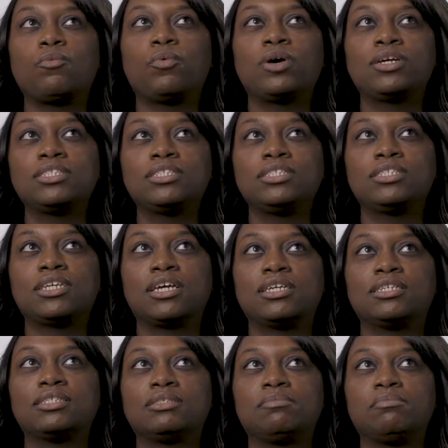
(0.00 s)
what
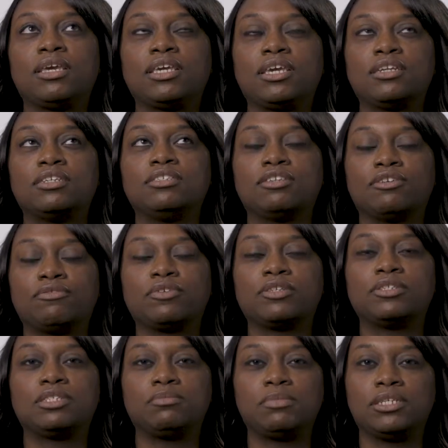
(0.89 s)
does making a
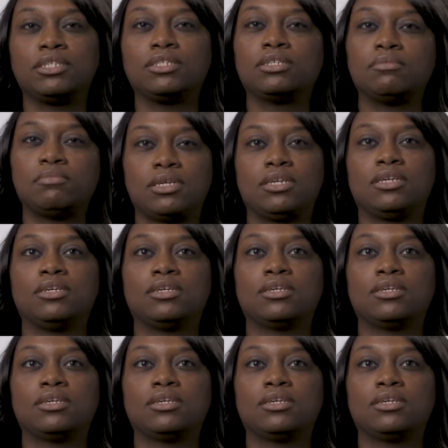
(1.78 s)
difference mean to me?